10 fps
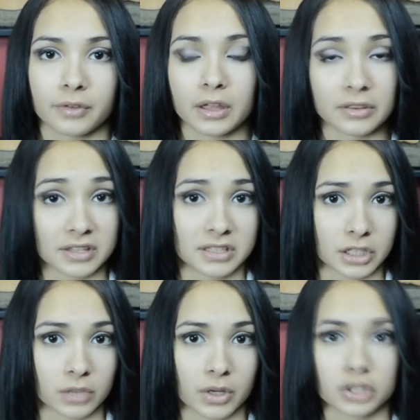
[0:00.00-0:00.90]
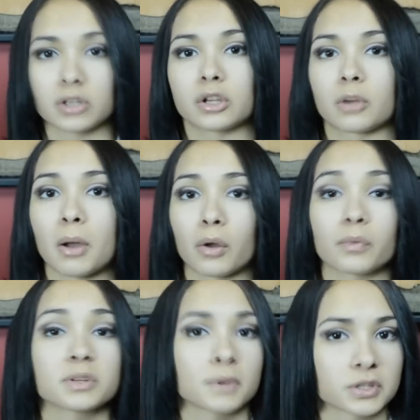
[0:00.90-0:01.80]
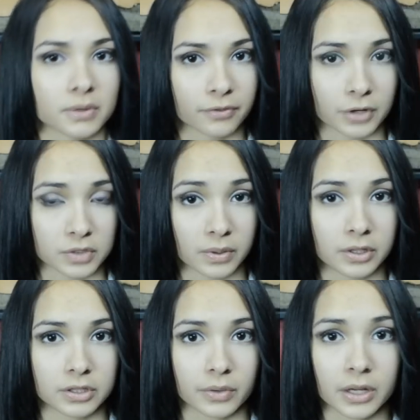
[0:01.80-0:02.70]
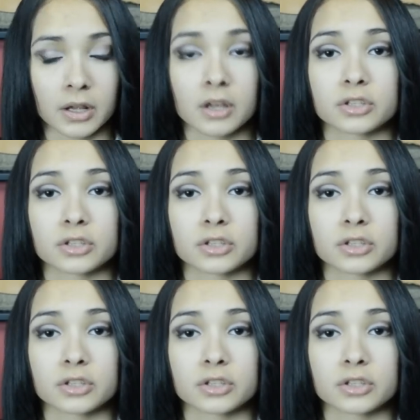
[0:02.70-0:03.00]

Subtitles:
in this situation, your opponent was supposed to be the first one to do it.